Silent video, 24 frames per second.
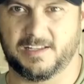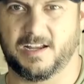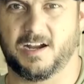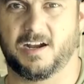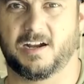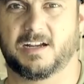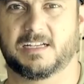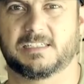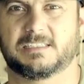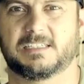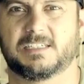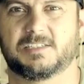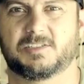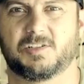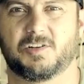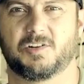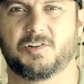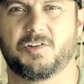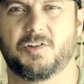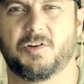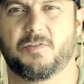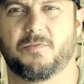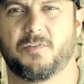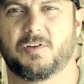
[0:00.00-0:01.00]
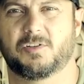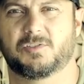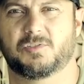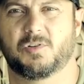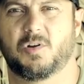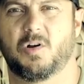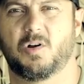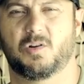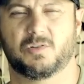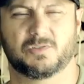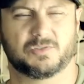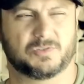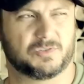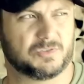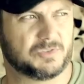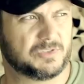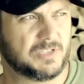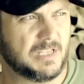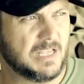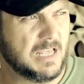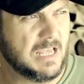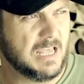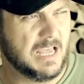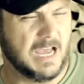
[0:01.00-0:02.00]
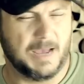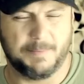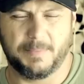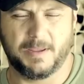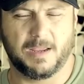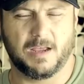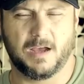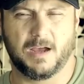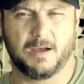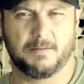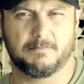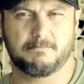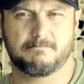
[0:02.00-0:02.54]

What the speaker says: there because these are universal holsters. I mean,